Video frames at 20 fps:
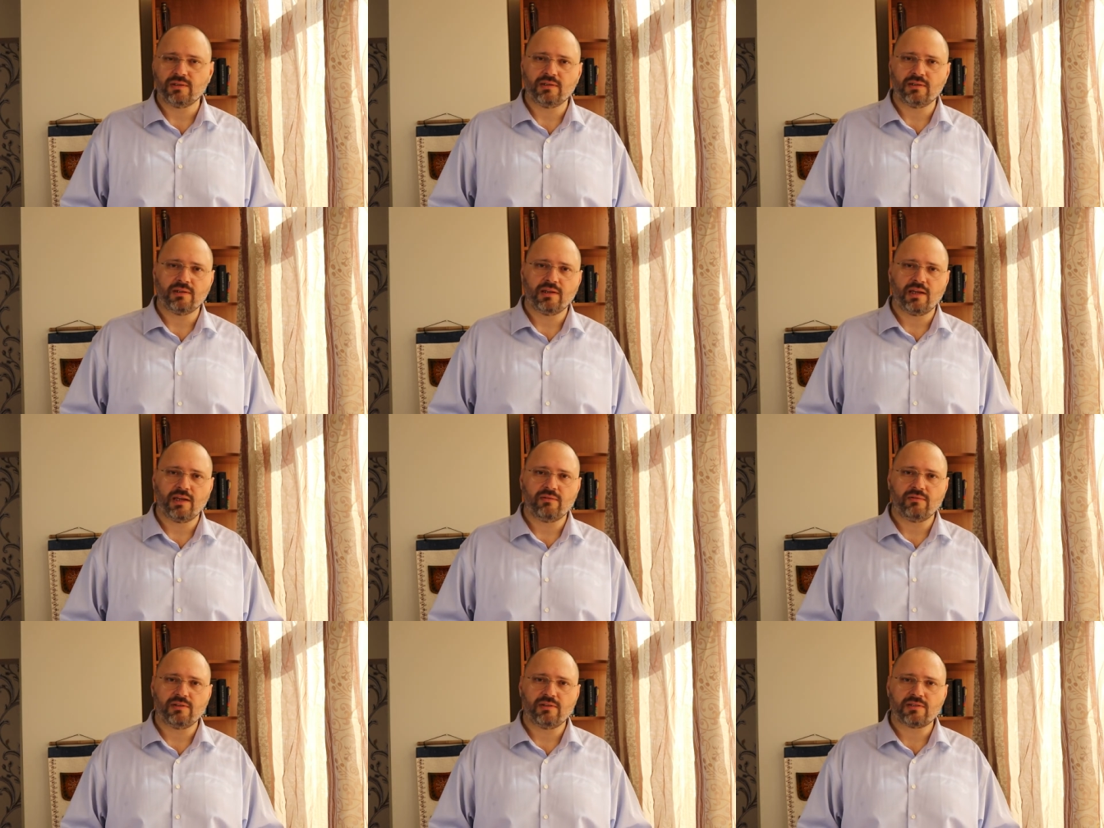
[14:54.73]
uh,
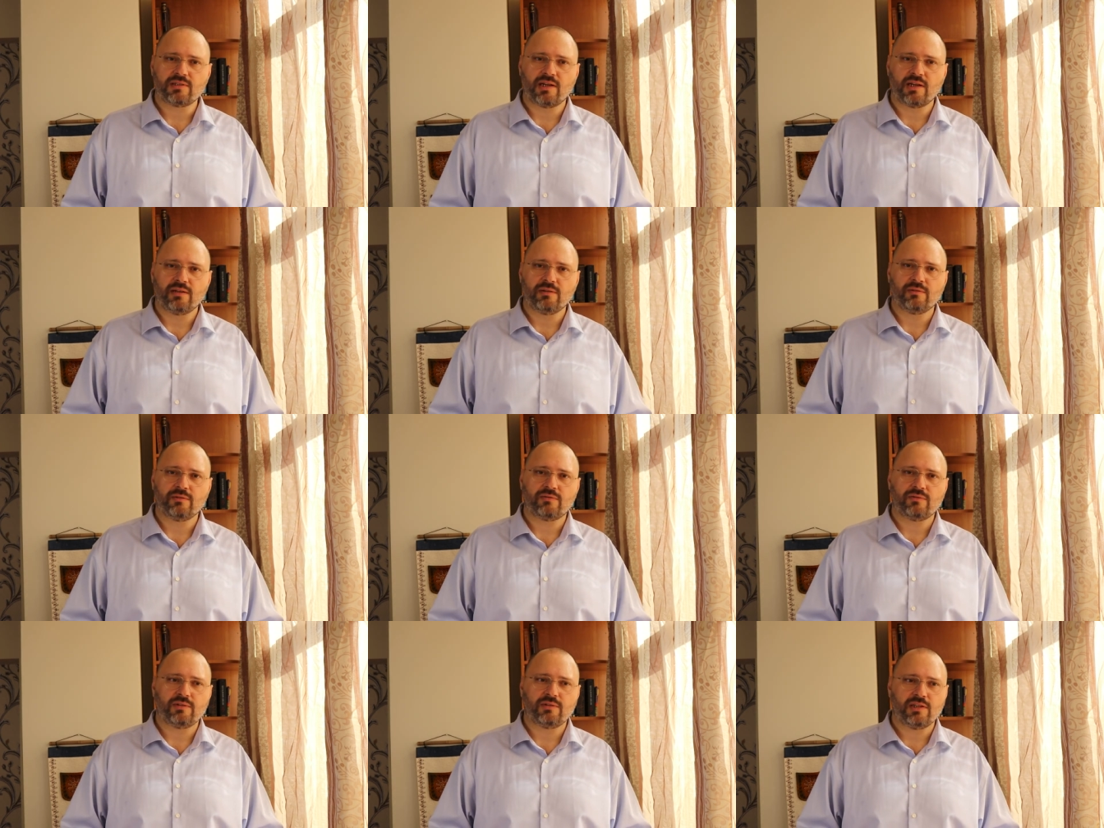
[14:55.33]
have this
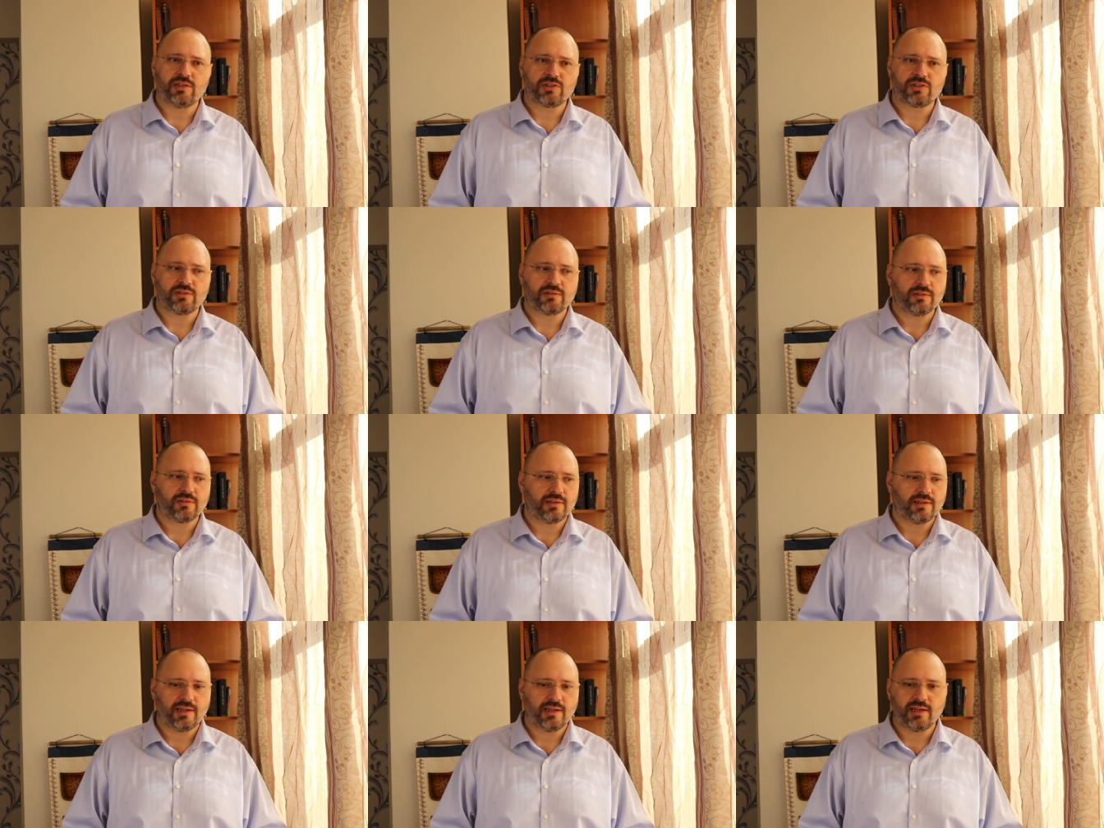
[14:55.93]
kind of
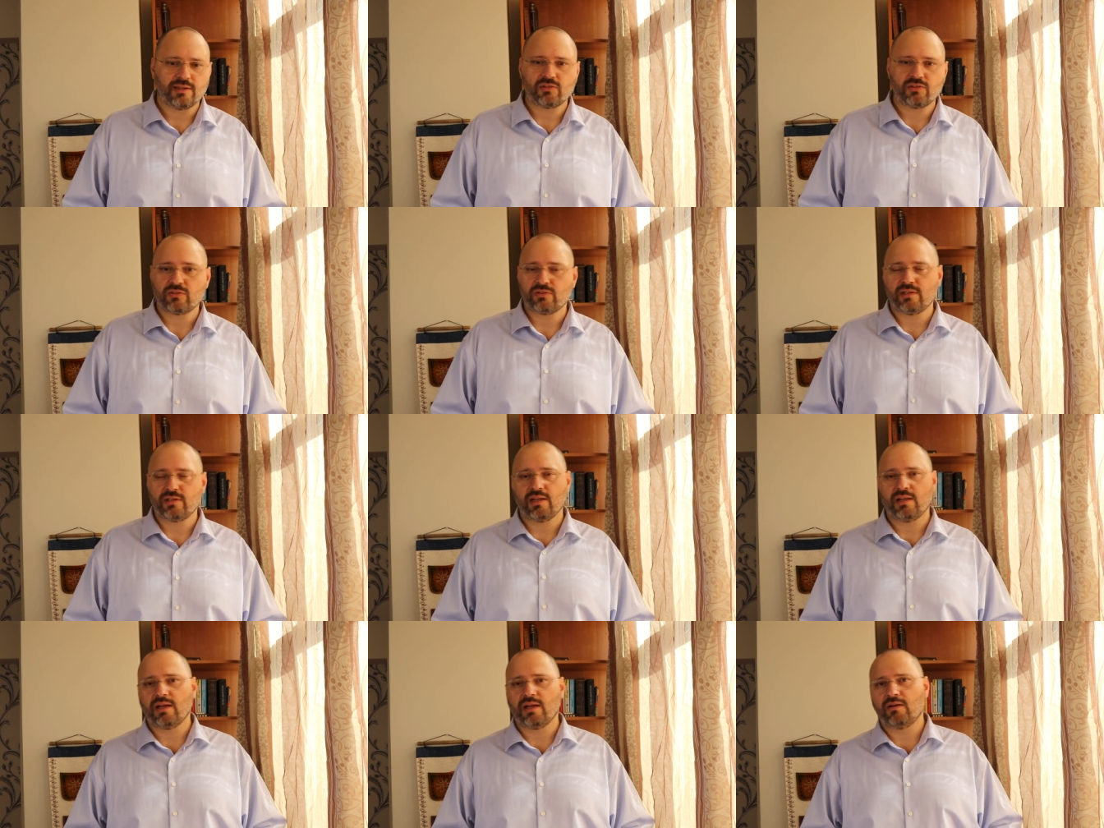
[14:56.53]
relation,
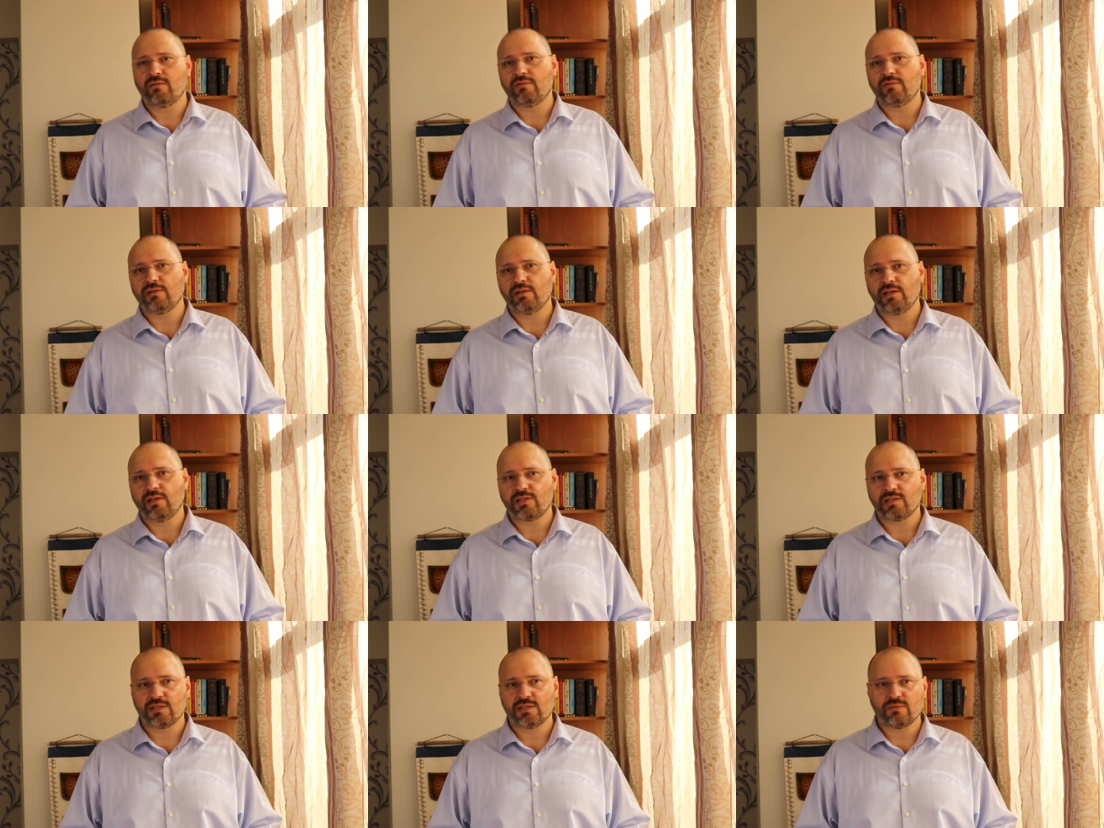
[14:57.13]
yes, then our
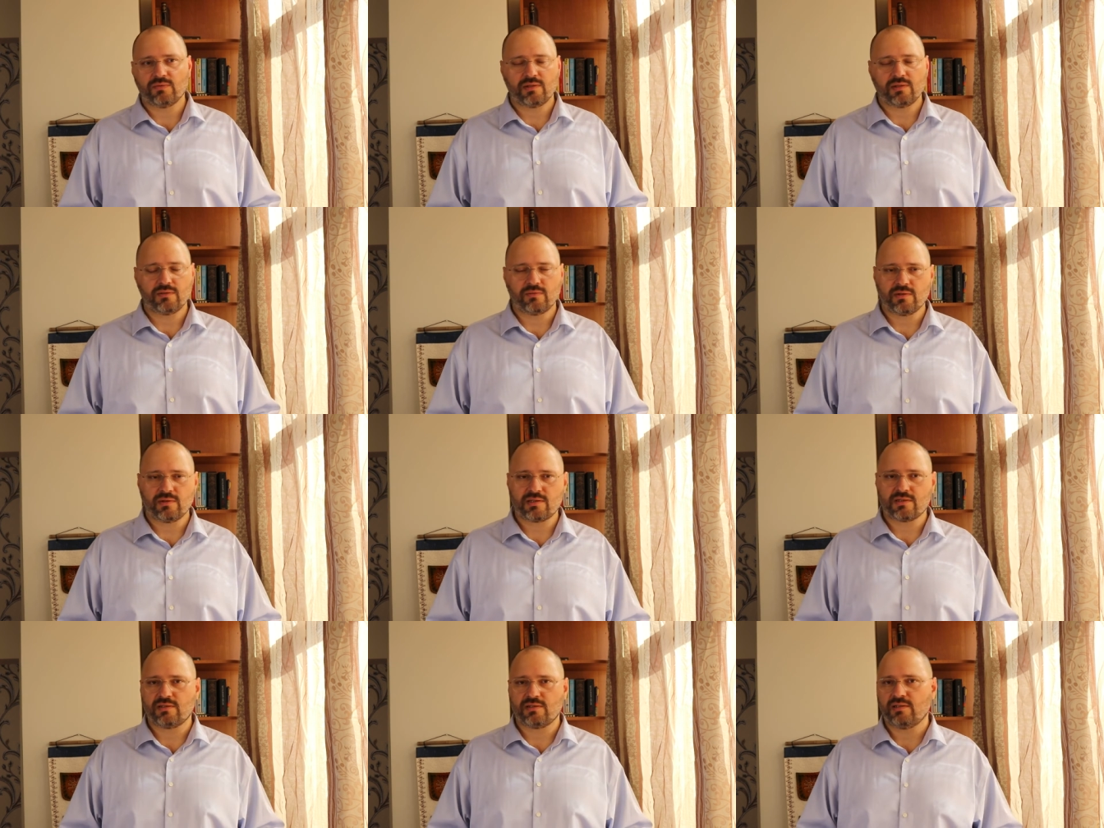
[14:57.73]
relations with the
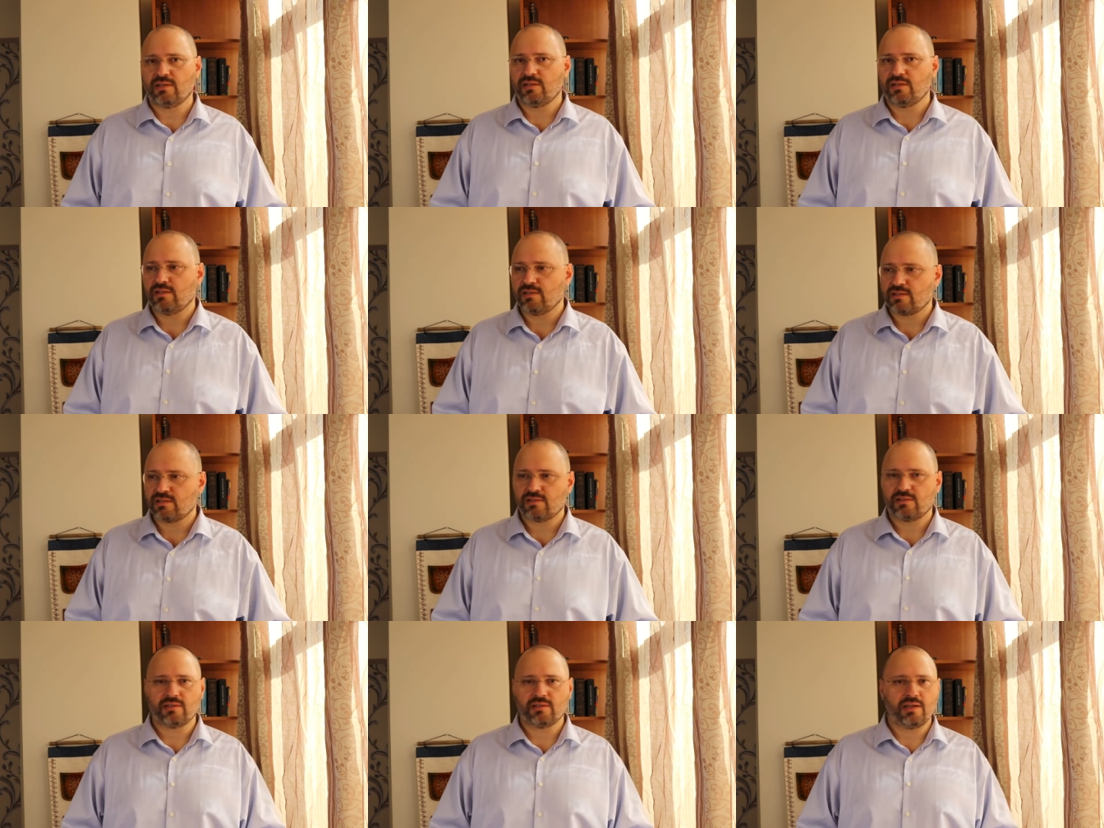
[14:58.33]
Western and
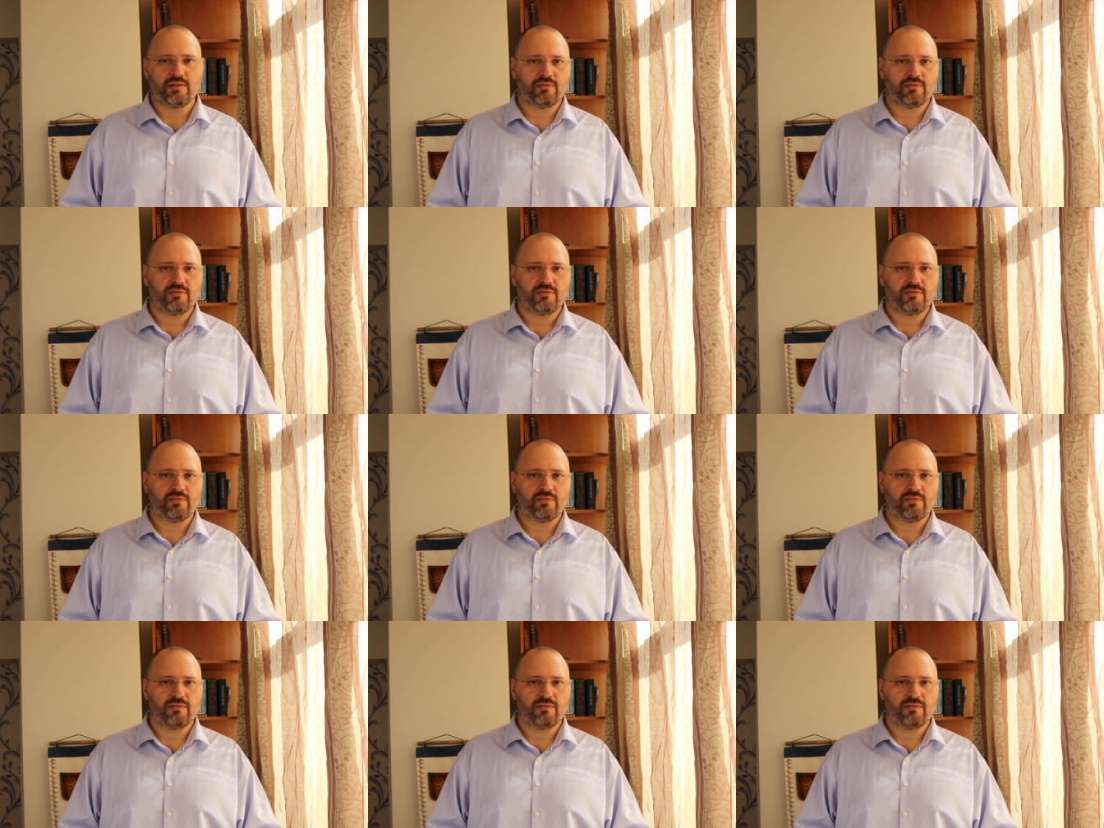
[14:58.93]
Eastern,